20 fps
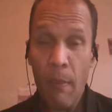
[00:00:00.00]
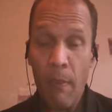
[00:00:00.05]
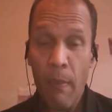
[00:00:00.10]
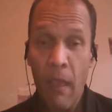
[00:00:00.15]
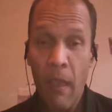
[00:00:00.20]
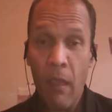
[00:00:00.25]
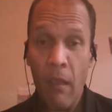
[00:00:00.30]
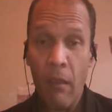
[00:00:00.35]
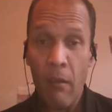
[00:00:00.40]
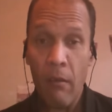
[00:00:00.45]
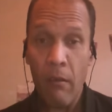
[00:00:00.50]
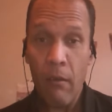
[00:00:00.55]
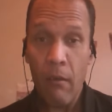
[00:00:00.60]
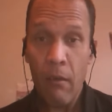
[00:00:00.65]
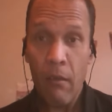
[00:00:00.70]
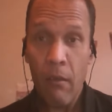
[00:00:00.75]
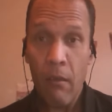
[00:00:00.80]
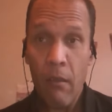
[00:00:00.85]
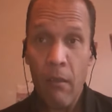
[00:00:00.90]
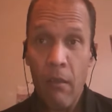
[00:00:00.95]
Now,
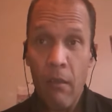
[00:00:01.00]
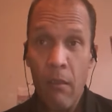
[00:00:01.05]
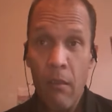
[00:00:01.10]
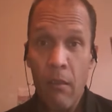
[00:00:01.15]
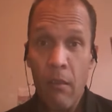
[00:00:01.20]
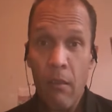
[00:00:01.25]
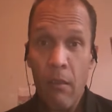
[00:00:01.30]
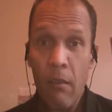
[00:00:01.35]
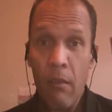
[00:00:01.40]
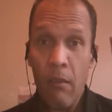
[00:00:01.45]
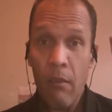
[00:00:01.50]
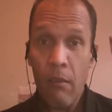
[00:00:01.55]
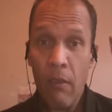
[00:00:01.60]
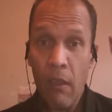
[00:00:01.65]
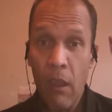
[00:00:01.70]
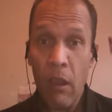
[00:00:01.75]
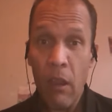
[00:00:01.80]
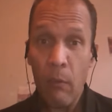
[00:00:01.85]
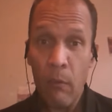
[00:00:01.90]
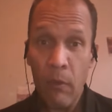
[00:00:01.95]

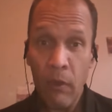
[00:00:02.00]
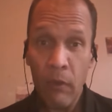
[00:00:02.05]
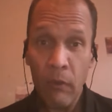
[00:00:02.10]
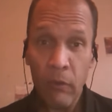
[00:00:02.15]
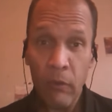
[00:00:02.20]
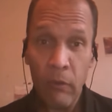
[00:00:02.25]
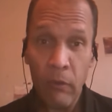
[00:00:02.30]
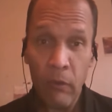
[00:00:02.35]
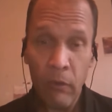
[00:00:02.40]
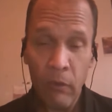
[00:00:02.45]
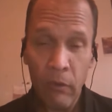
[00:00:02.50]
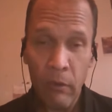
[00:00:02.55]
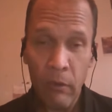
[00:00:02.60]
they went to the